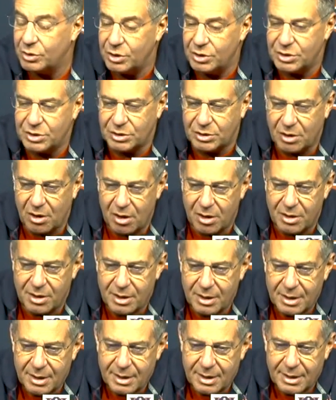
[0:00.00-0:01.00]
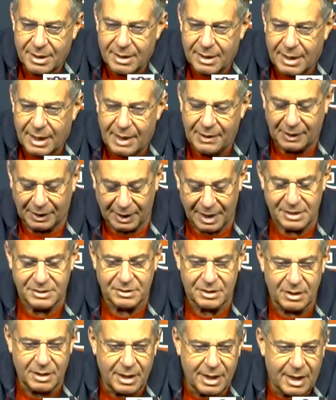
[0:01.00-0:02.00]
good start. And the
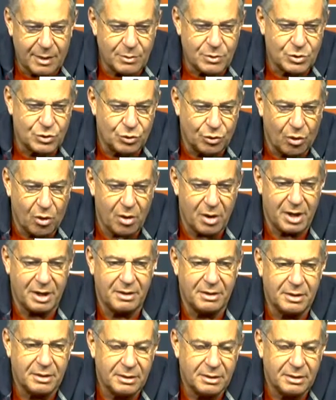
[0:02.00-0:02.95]
lesson that I was drawing